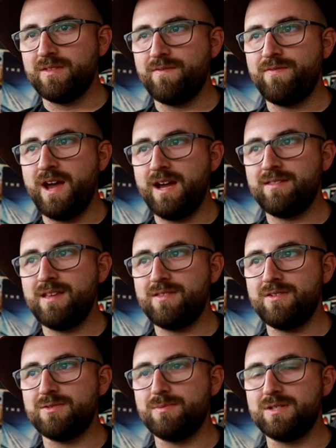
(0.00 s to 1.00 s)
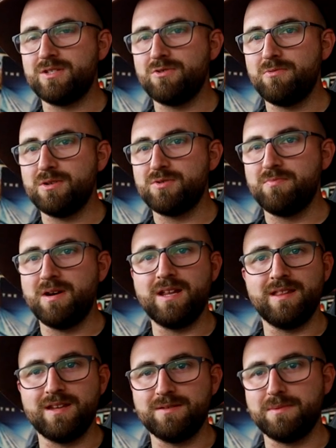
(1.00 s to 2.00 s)
The fact that there's been so much
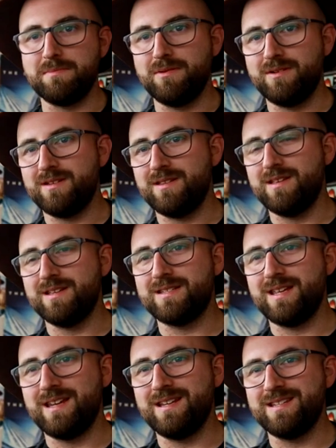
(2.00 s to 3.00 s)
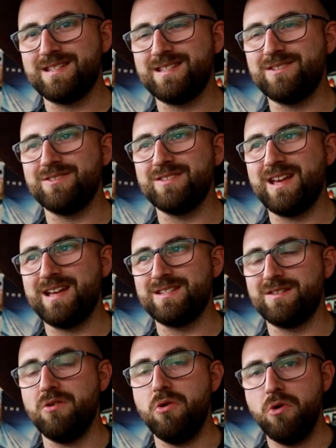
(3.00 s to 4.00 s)
money that has been put into this, and it is still
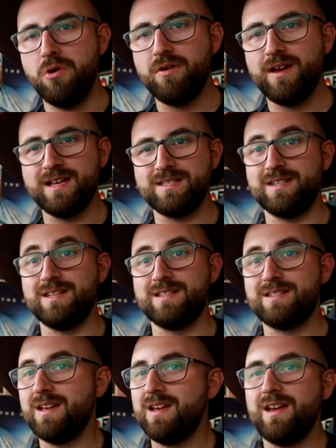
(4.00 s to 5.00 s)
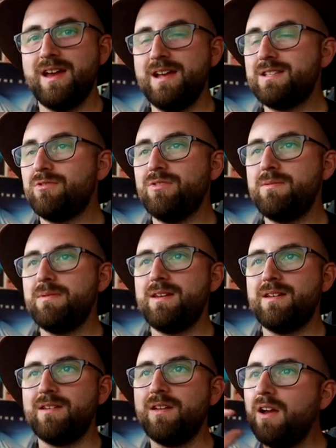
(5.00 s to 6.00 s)
as uh, as it is, it's only
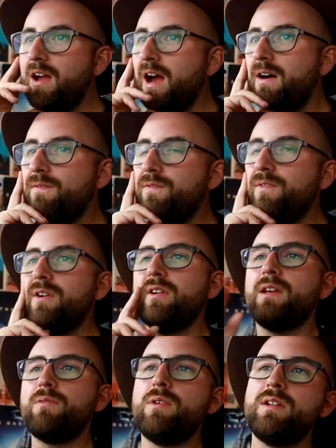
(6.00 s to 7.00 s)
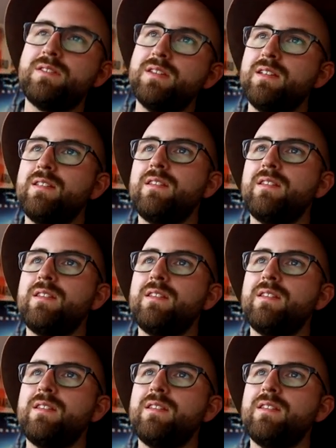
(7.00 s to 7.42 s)
been out for, like, what's it?